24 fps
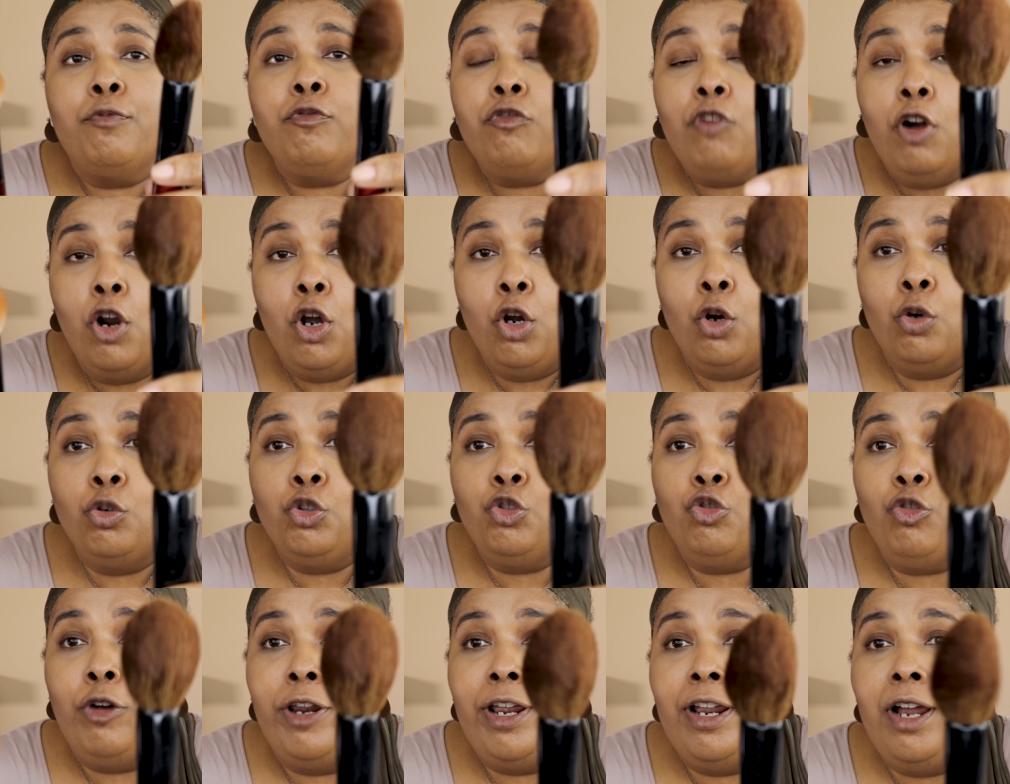Pro
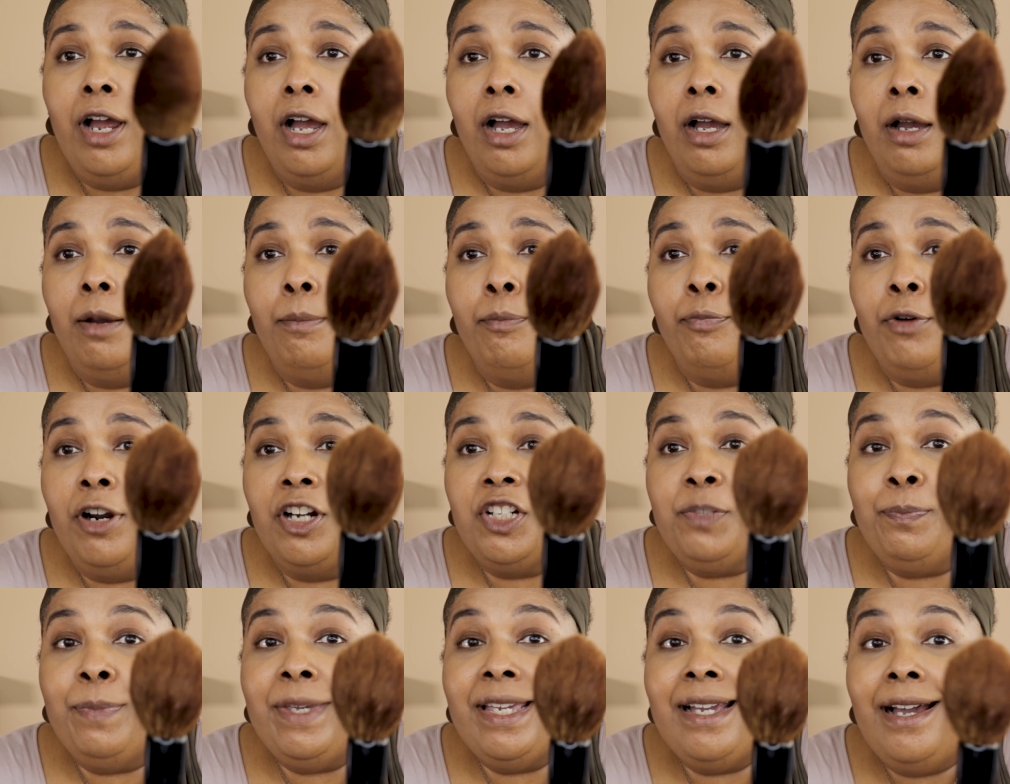
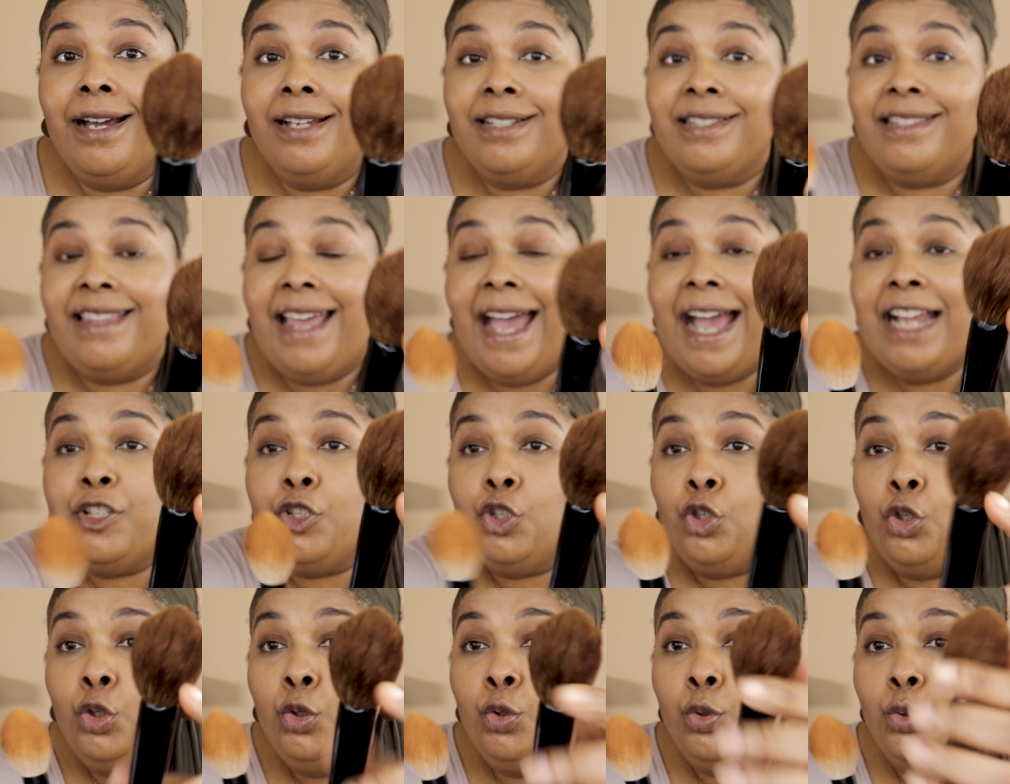brush, because that
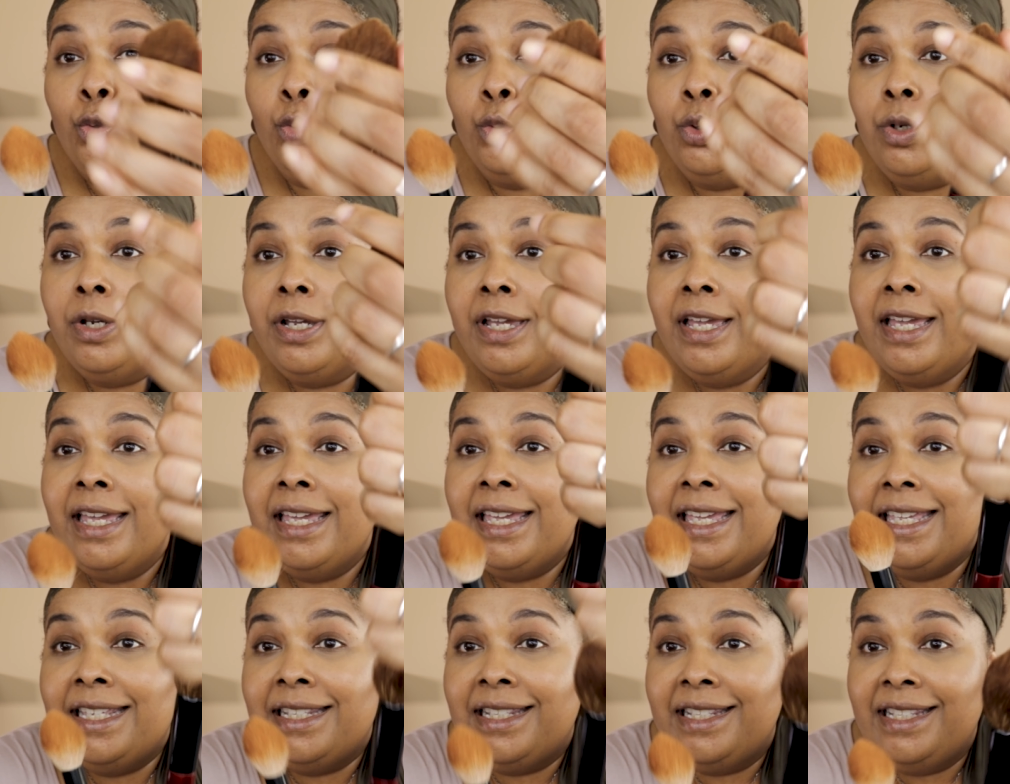too
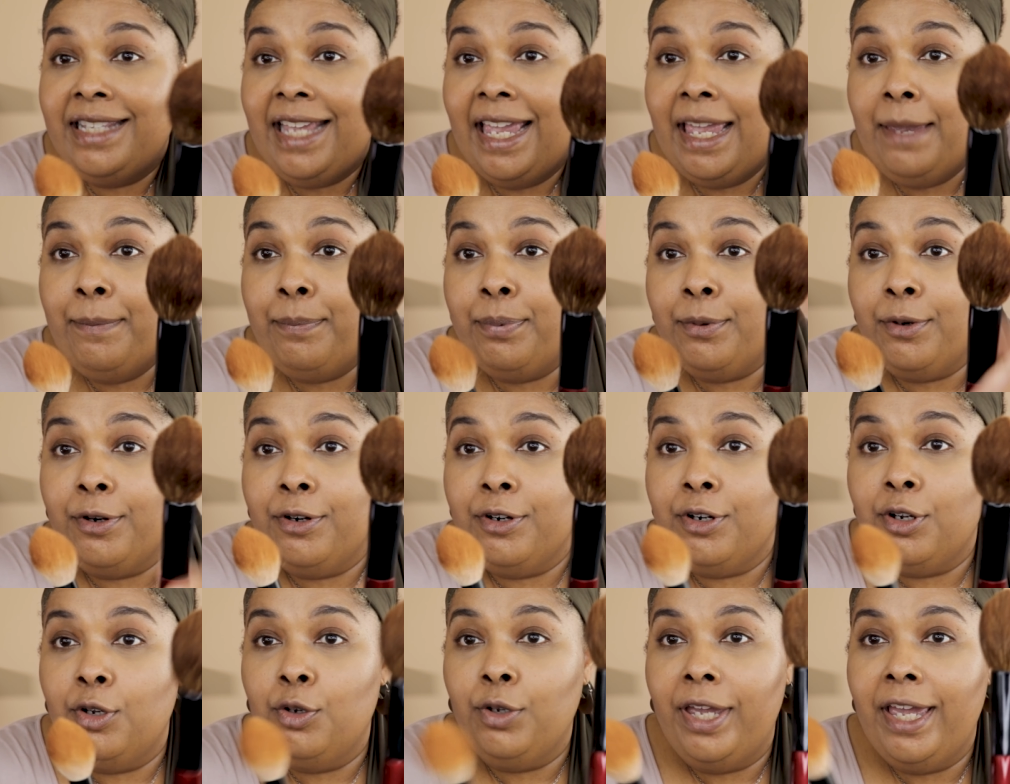is
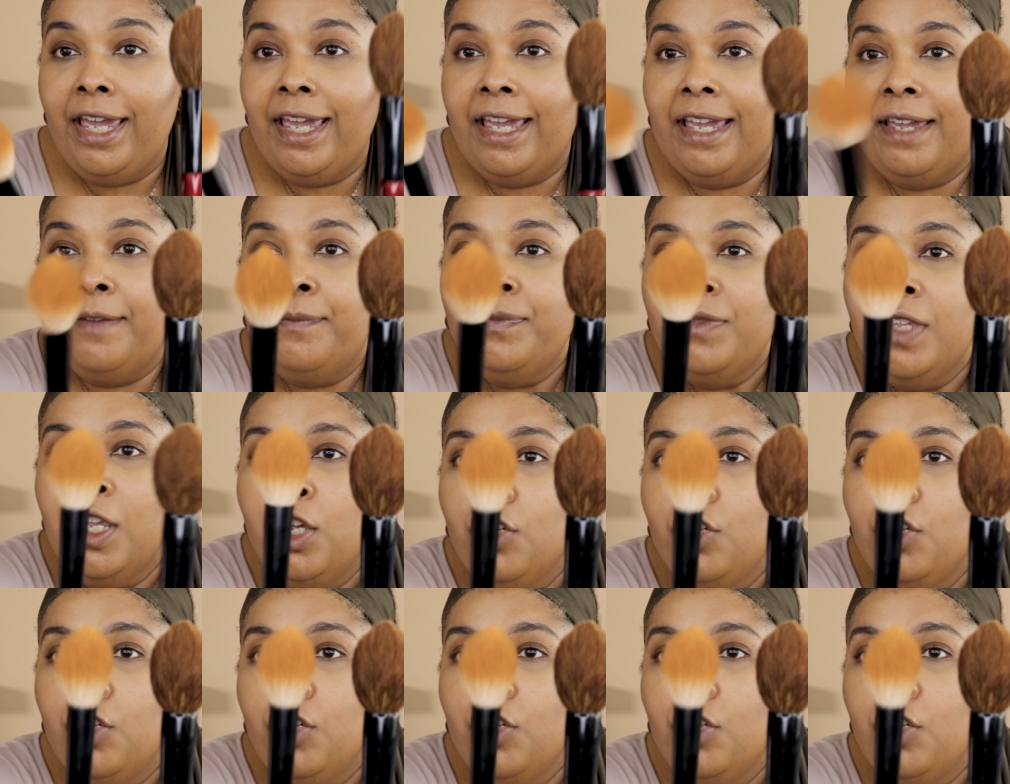tapered, okay?